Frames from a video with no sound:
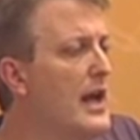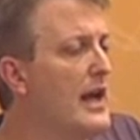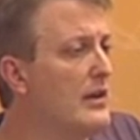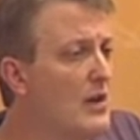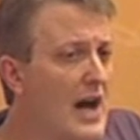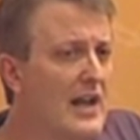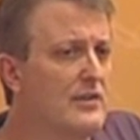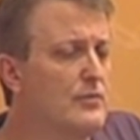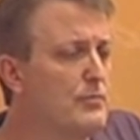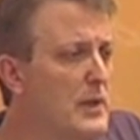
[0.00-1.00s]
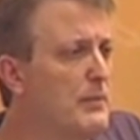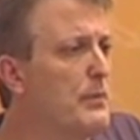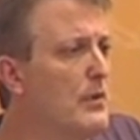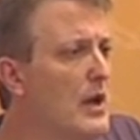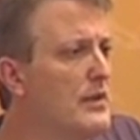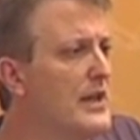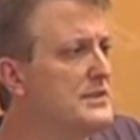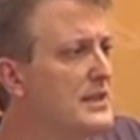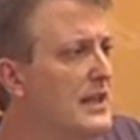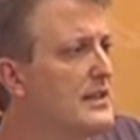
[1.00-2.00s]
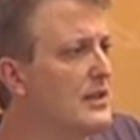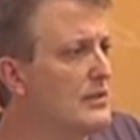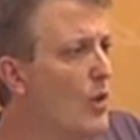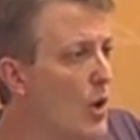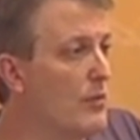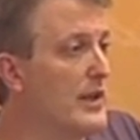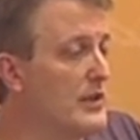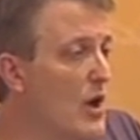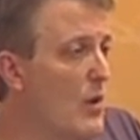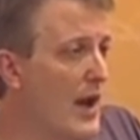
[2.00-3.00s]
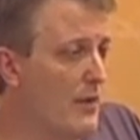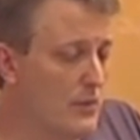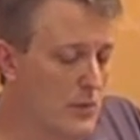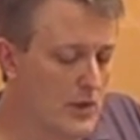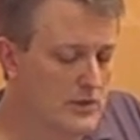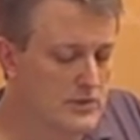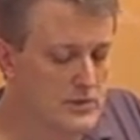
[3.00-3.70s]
And a lot of people on that site that already know how it works.